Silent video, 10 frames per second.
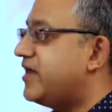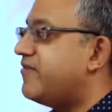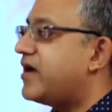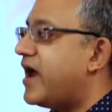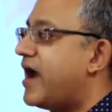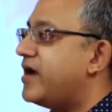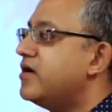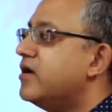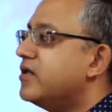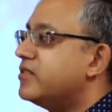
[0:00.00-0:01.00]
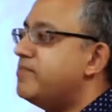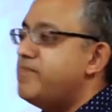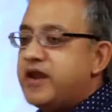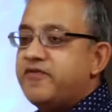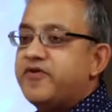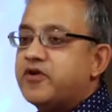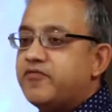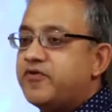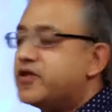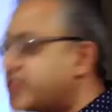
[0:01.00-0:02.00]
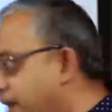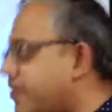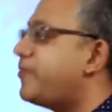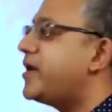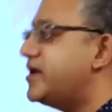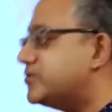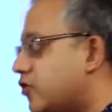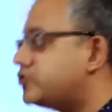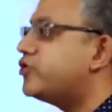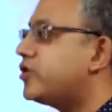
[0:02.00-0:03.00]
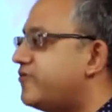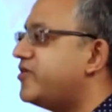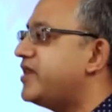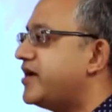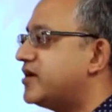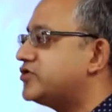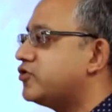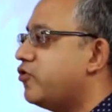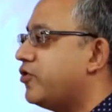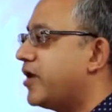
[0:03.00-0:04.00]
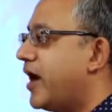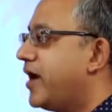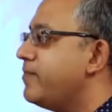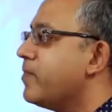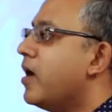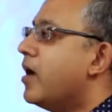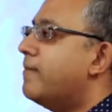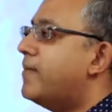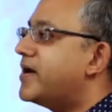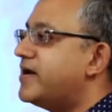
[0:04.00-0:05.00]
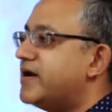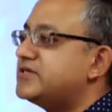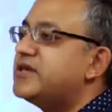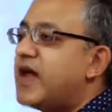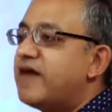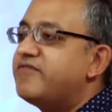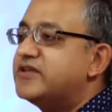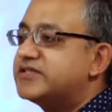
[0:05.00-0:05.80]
never had the benefit of Tamraparni is also a river that doesn't go dry, but it doesn't have the